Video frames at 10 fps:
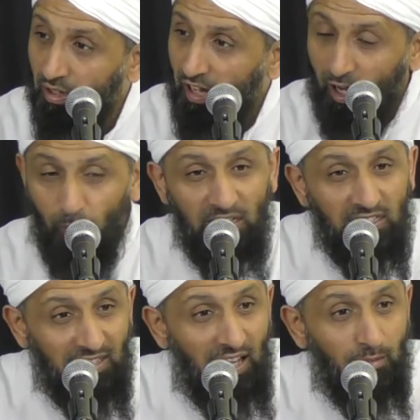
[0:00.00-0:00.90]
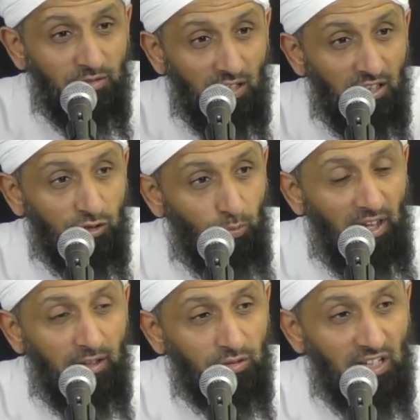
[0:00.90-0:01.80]
How many times Allah
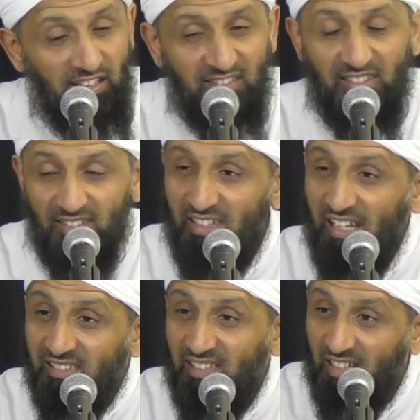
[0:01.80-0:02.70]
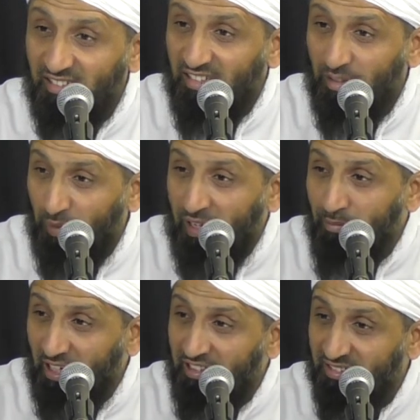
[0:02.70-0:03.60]
subhanahu wa ta'ala tested Hazrat Ibrahim
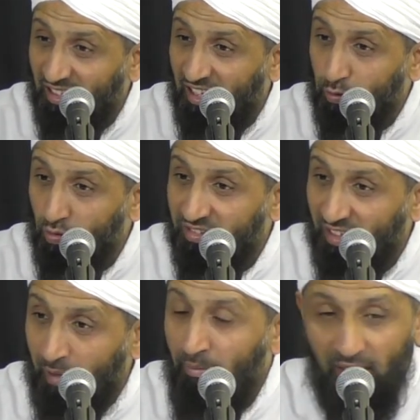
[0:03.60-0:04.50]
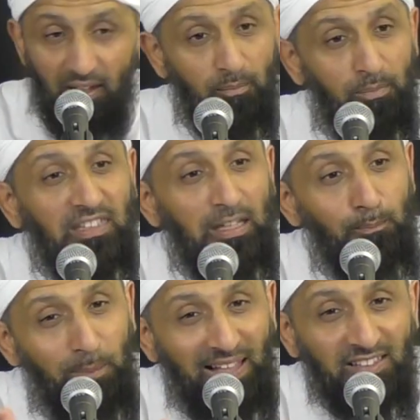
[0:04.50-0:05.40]
alayhi salatu wasalam, but he
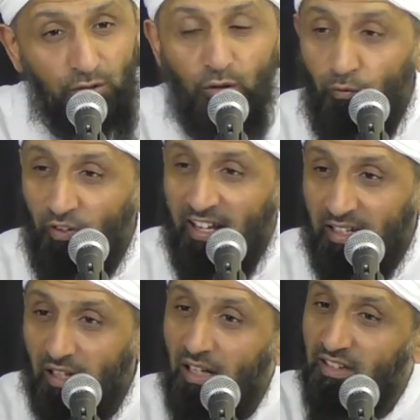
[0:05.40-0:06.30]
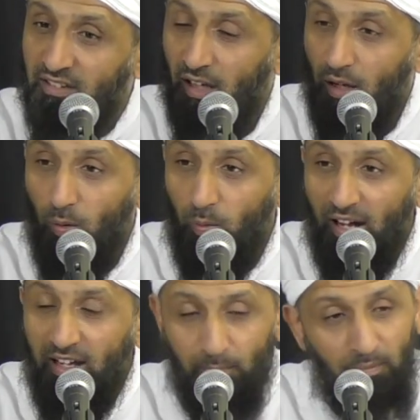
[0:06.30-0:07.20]
passed through flying colors.
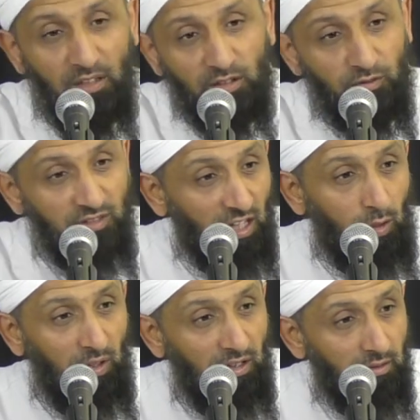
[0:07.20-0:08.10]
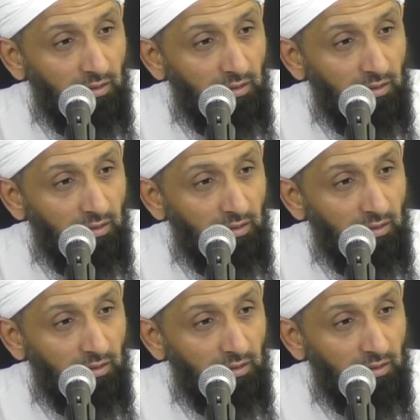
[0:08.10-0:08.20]
Why? Because of taqwa.